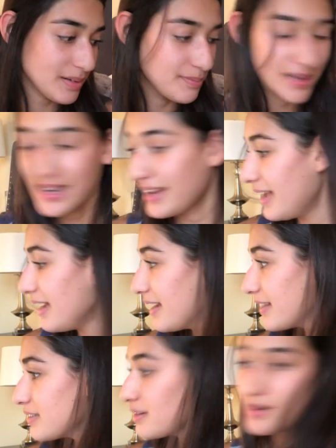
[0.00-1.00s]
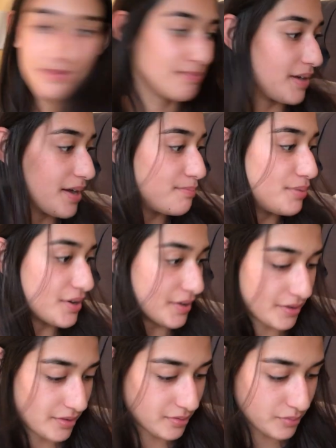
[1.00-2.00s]
but I had my book.
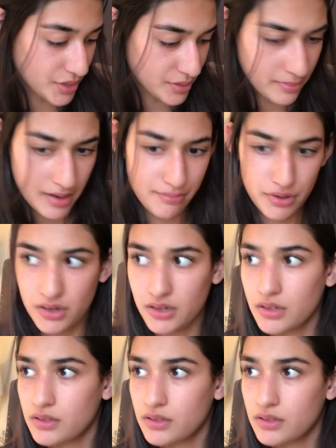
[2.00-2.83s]
Where's my book?